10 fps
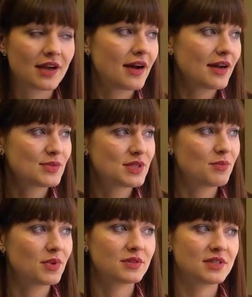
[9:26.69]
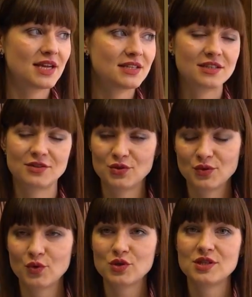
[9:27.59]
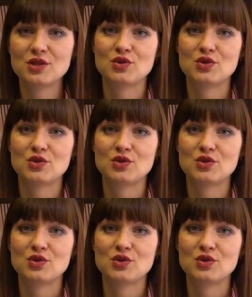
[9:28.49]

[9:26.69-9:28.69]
time, study in university.